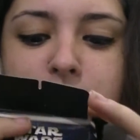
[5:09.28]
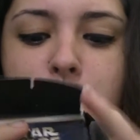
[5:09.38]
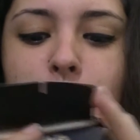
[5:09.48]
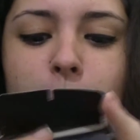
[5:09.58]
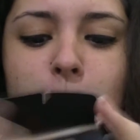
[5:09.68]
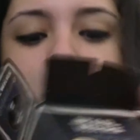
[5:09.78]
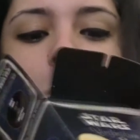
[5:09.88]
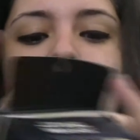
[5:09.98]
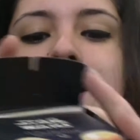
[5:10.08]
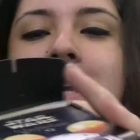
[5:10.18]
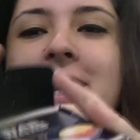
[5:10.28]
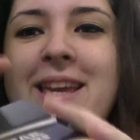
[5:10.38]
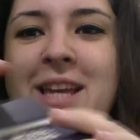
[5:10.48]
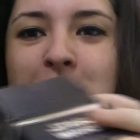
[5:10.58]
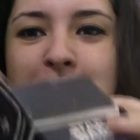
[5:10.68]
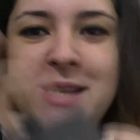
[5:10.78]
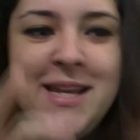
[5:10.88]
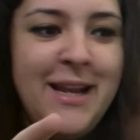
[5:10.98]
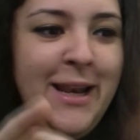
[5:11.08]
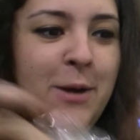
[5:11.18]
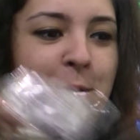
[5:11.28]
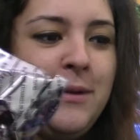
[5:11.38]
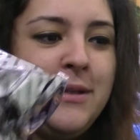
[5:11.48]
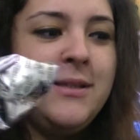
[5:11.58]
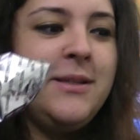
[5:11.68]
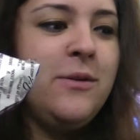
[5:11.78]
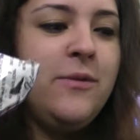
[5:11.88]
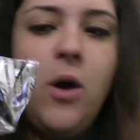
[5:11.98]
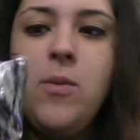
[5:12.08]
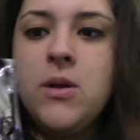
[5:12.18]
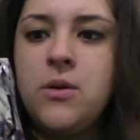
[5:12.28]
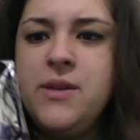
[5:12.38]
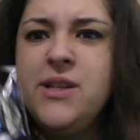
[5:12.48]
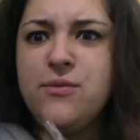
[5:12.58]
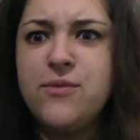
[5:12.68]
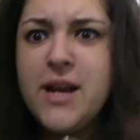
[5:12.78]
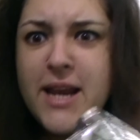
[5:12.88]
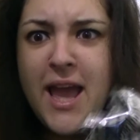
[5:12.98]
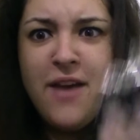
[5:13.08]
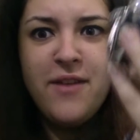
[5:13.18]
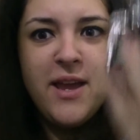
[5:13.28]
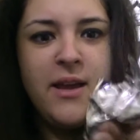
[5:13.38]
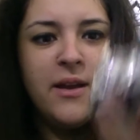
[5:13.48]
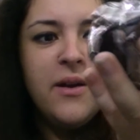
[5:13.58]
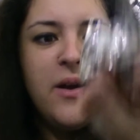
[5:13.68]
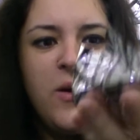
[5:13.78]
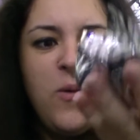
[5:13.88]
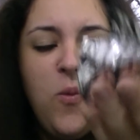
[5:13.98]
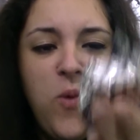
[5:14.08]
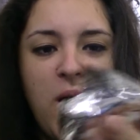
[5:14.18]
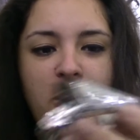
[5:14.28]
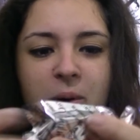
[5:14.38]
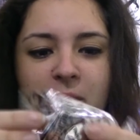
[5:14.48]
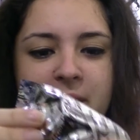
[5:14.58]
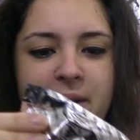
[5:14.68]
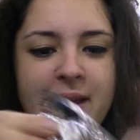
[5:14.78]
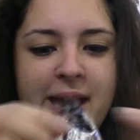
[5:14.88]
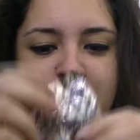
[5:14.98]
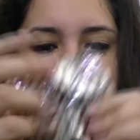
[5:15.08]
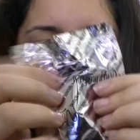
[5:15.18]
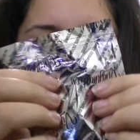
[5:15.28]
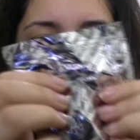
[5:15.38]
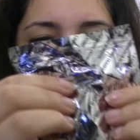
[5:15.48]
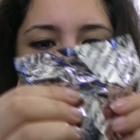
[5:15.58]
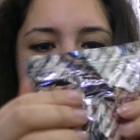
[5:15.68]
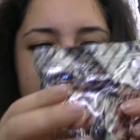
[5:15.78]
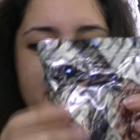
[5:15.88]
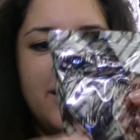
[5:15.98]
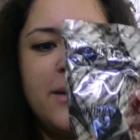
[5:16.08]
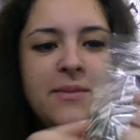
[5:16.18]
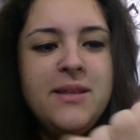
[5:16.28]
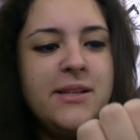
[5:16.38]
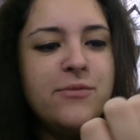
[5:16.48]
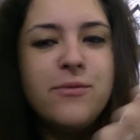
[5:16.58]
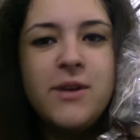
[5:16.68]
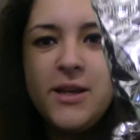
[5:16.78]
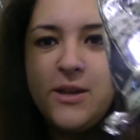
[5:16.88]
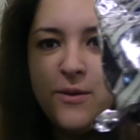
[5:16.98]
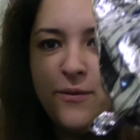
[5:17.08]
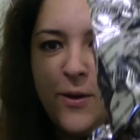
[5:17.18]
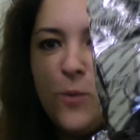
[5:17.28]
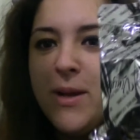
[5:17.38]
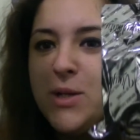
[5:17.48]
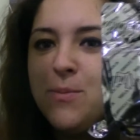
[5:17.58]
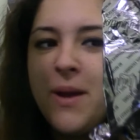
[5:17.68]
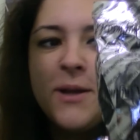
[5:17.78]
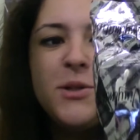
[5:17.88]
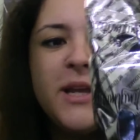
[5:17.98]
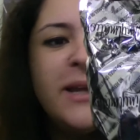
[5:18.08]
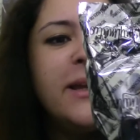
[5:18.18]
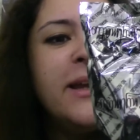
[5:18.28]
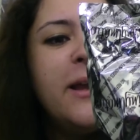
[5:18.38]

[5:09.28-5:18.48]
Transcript: Oh, look, it comes in a little steel box. Oh my god, these are really heavy! Whoa! Okay, so they come in these really cute Vinylmation packaging,